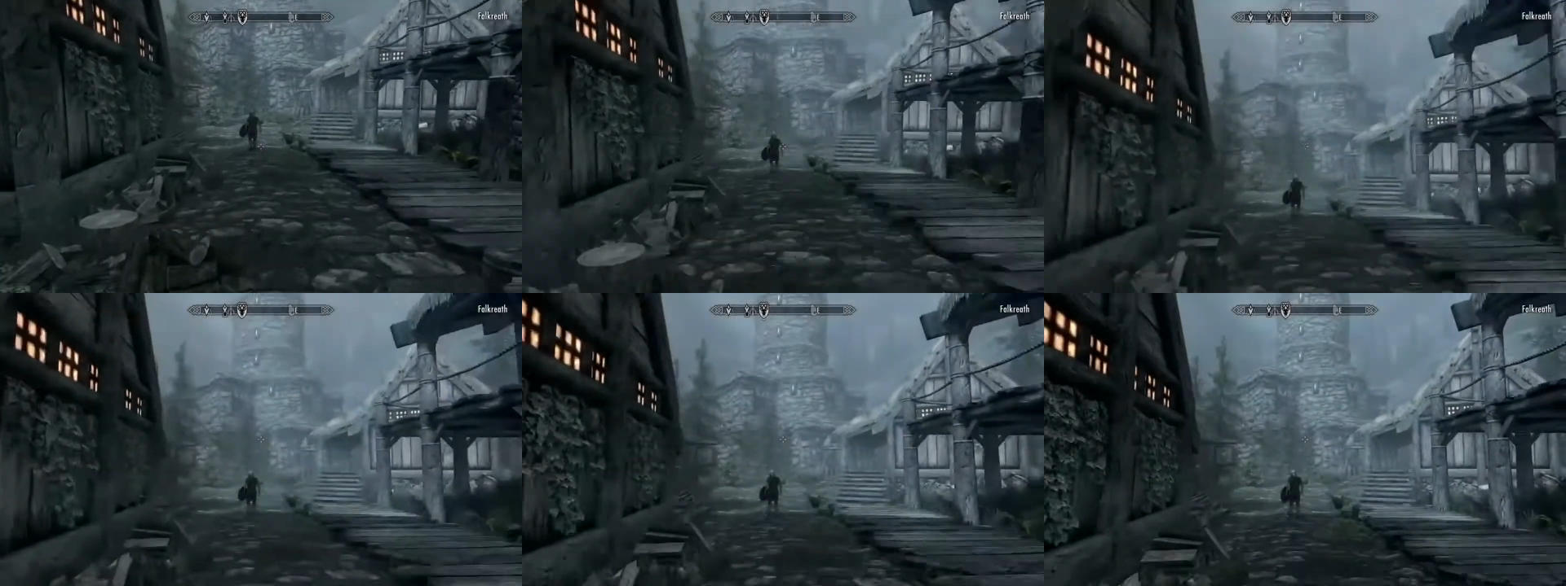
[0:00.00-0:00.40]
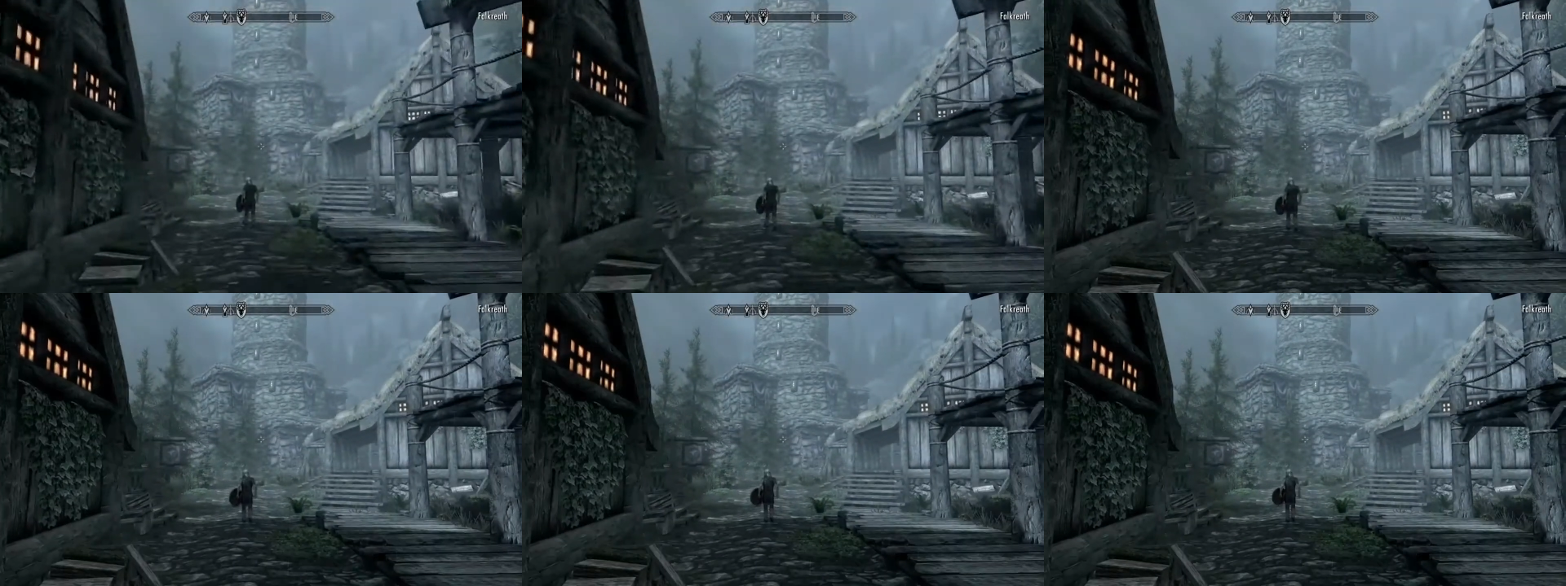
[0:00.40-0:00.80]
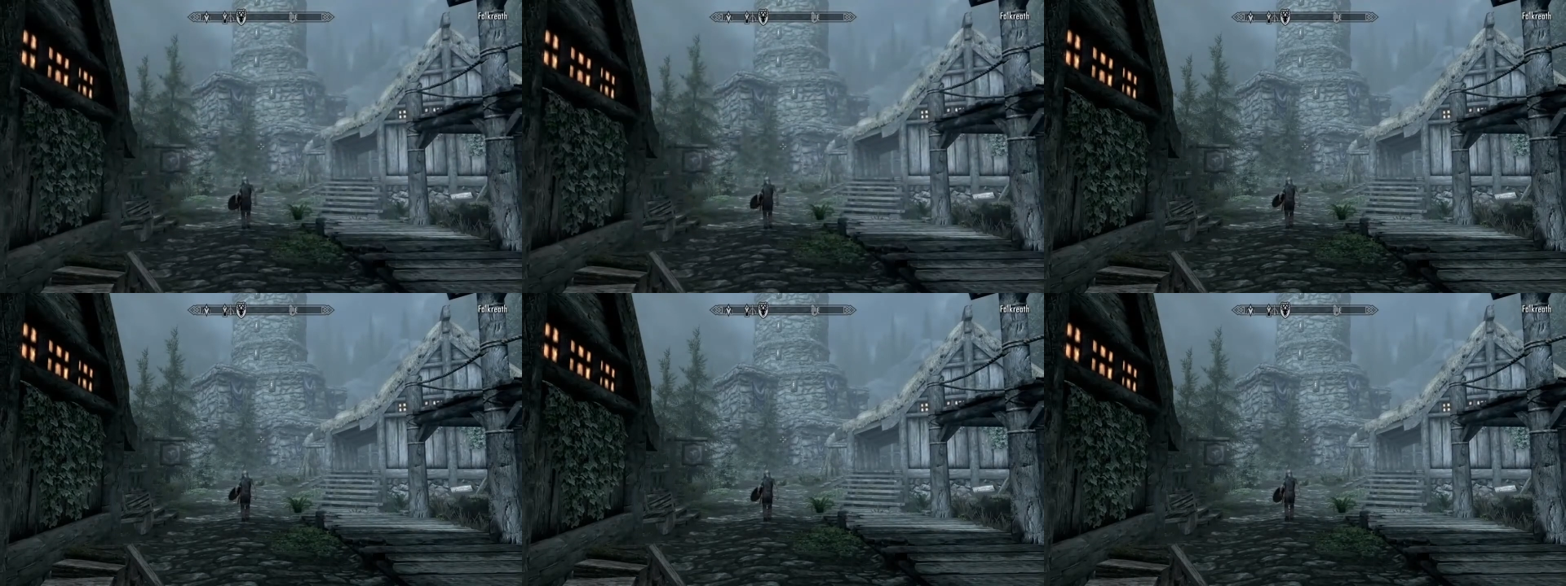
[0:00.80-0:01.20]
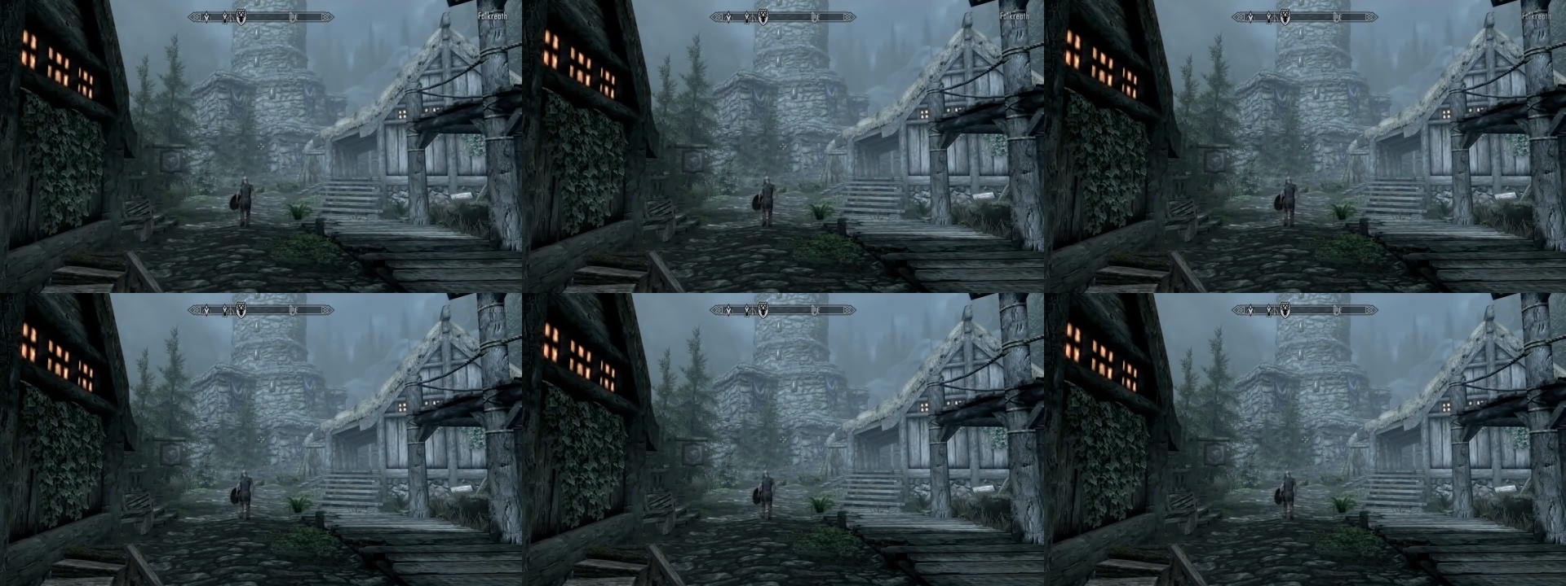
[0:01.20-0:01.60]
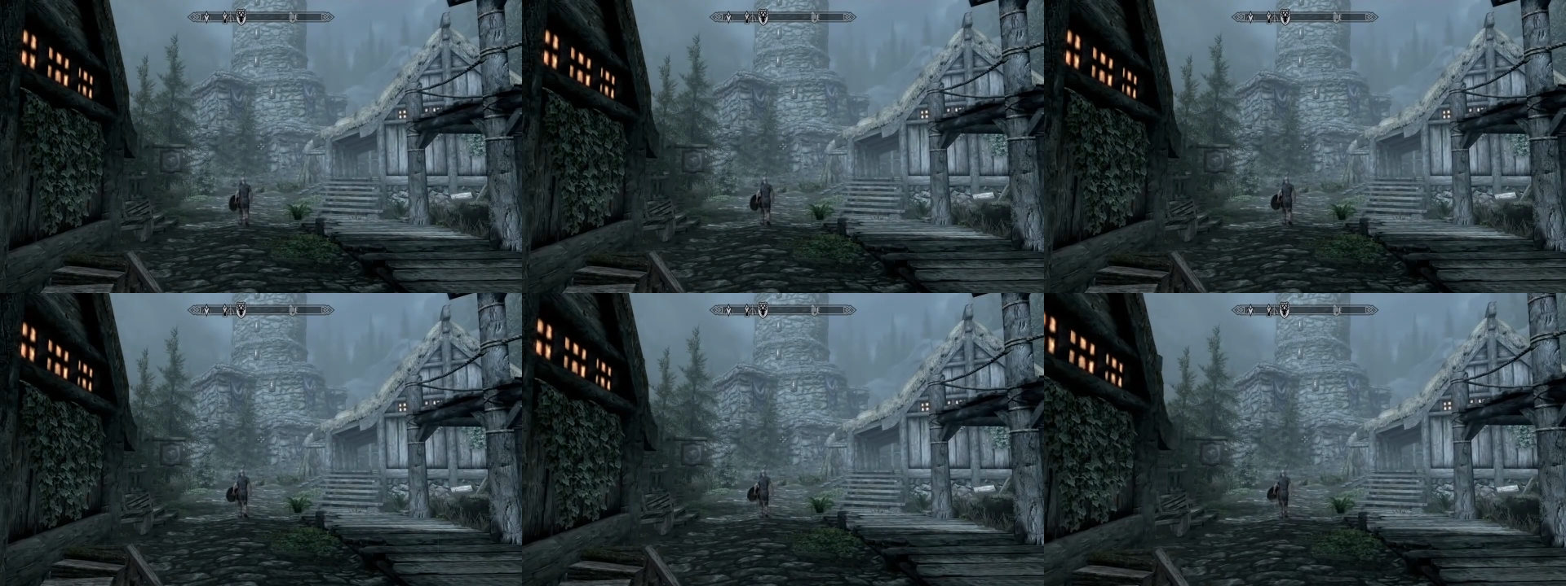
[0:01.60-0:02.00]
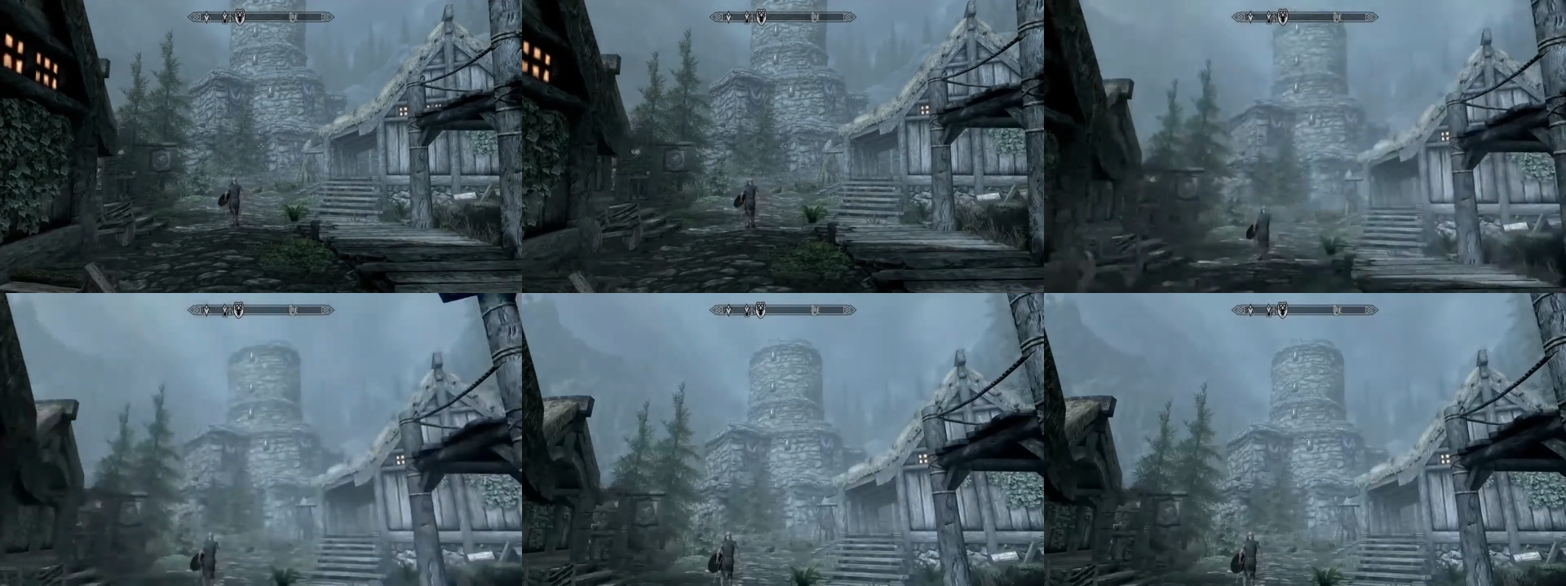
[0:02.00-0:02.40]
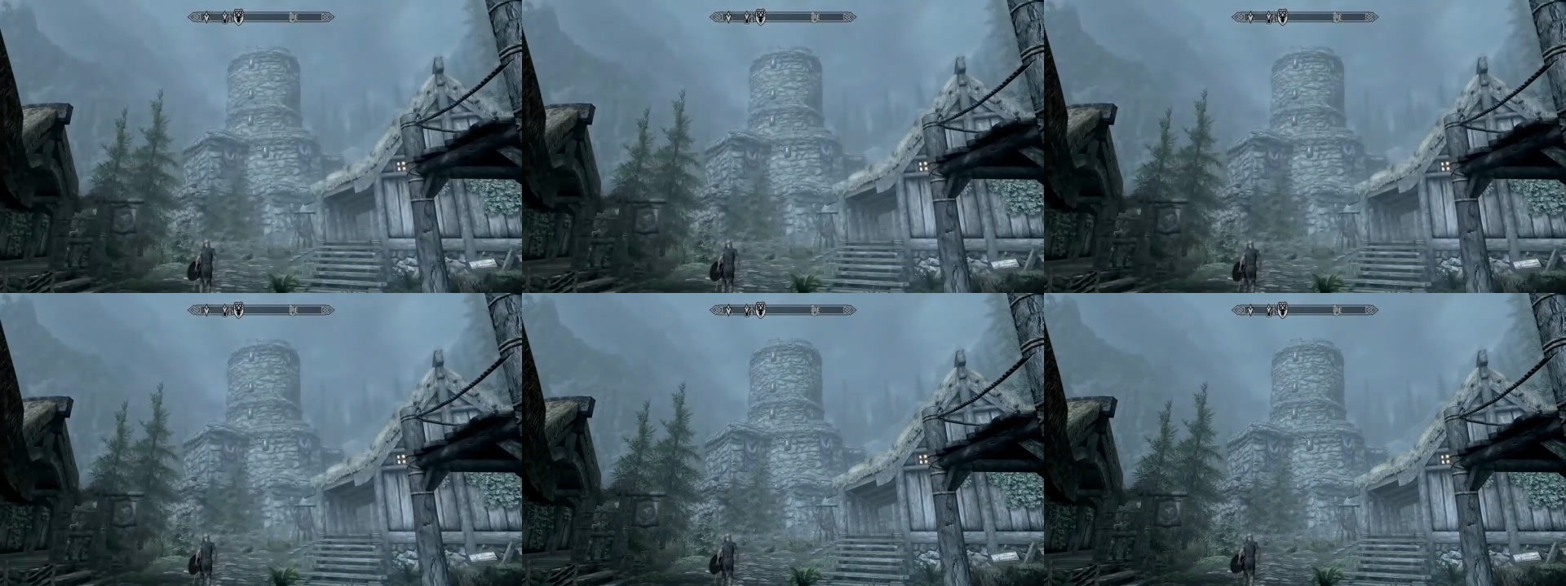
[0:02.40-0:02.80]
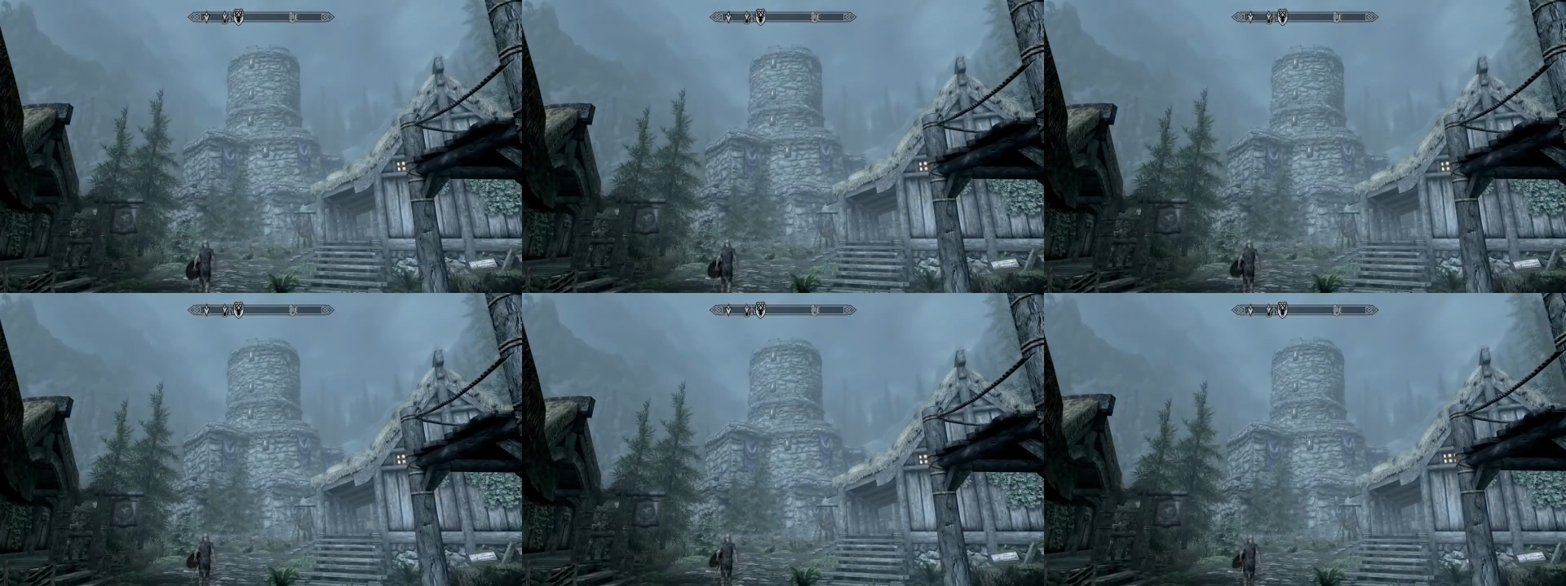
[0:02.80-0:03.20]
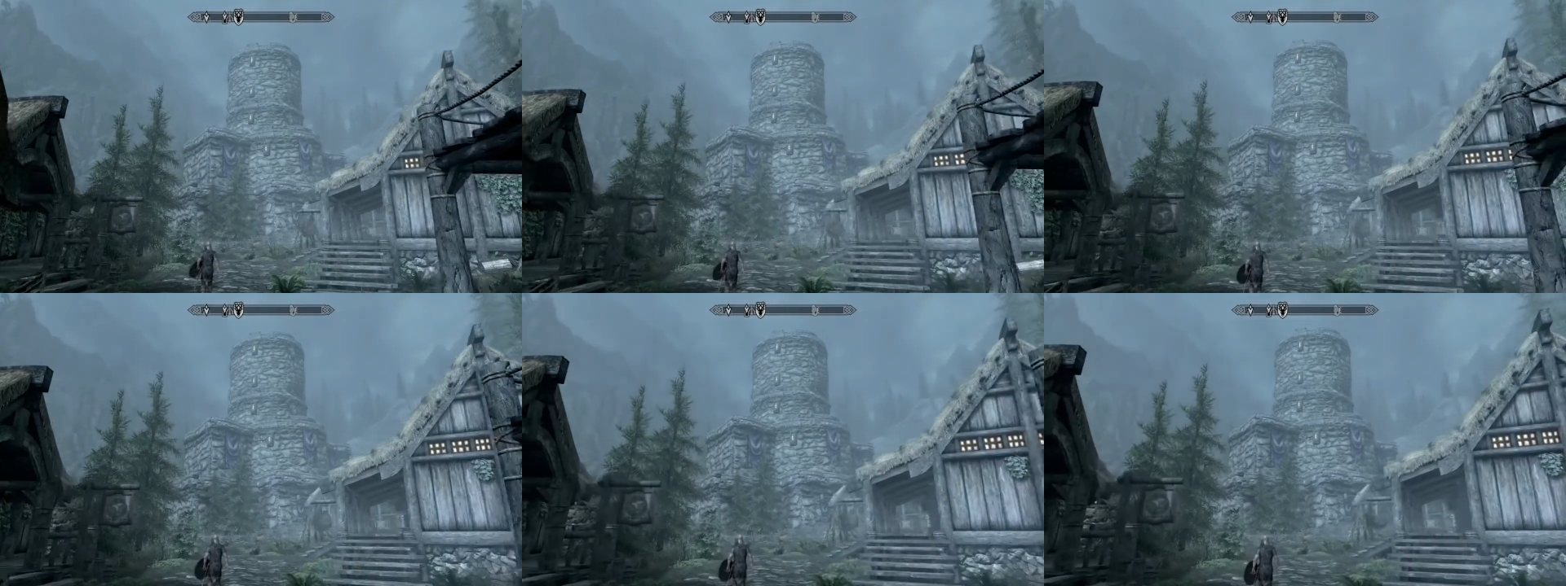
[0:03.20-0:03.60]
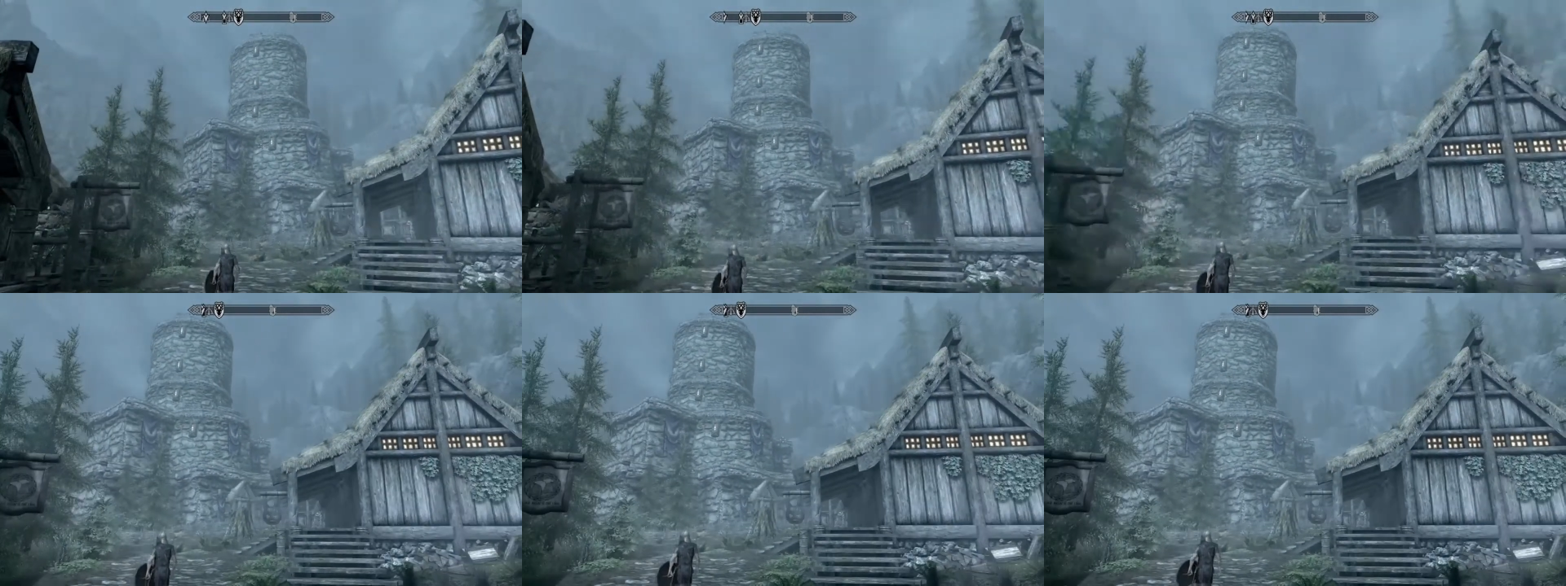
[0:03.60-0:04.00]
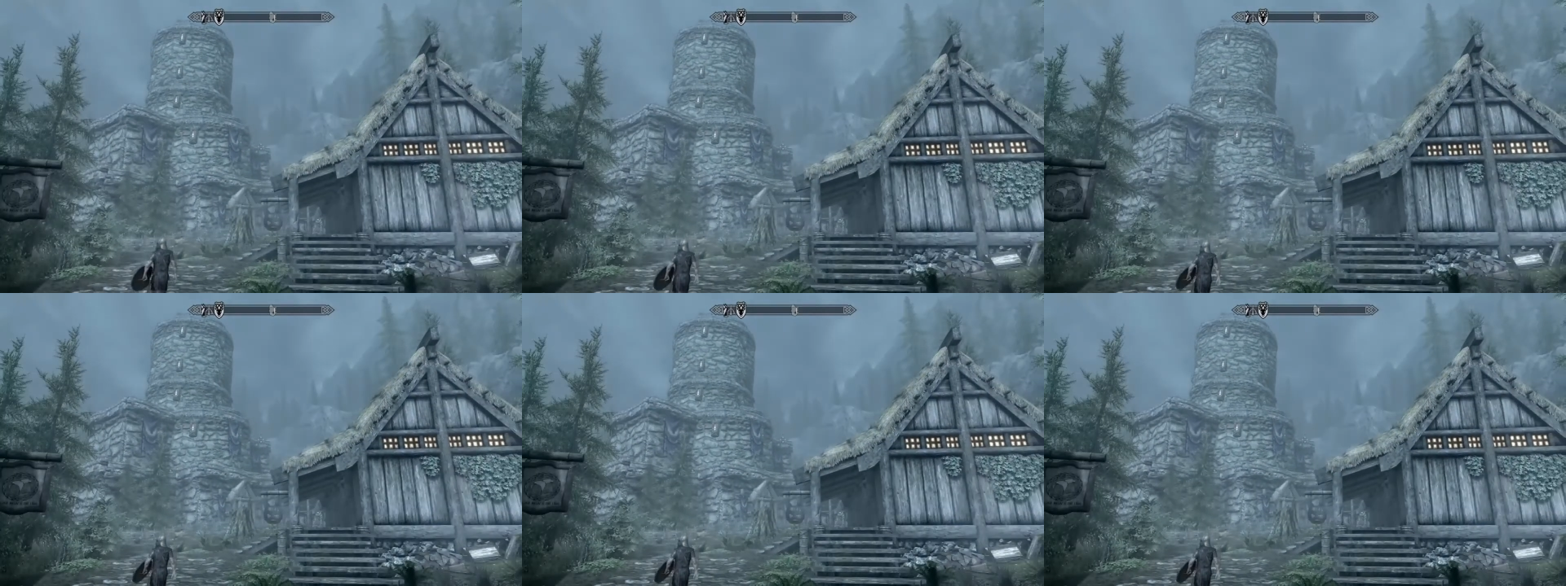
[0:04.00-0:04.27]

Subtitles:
No face is visible, so there are no lips to read.